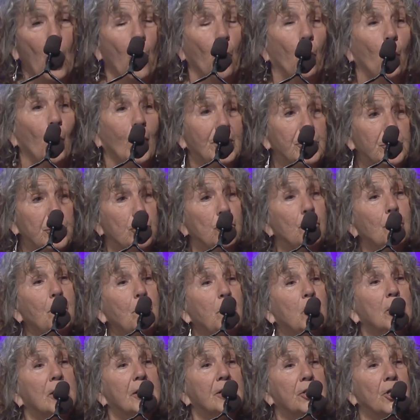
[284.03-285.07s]
When you
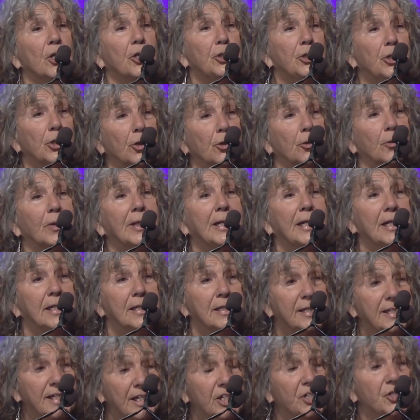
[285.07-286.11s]
put your
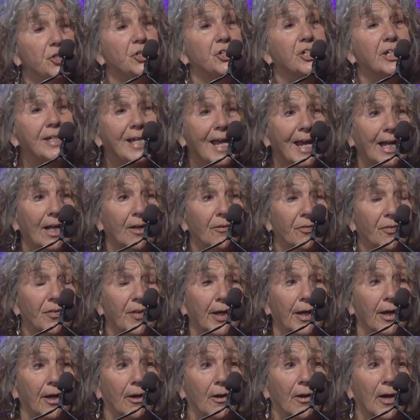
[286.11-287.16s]
intention out
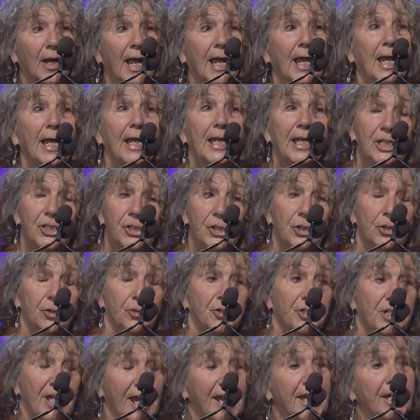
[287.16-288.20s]
there and you
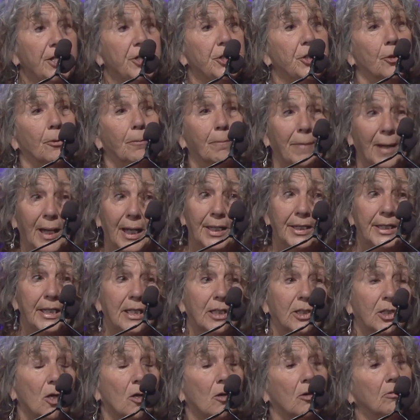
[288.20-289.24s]
take your body
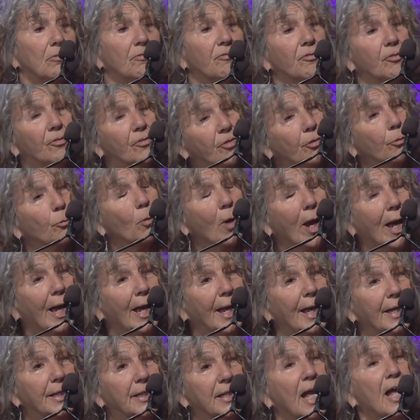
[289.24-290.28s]
along for the
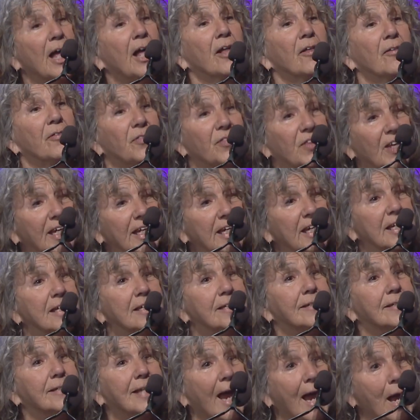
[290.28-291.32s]
ride,
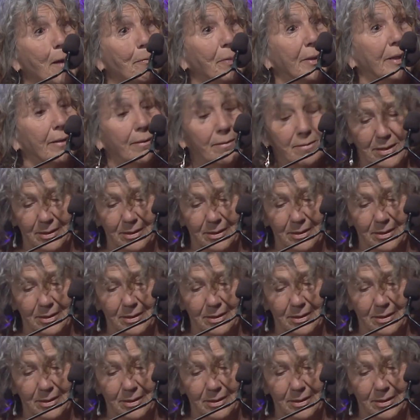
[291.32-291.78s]
things happen.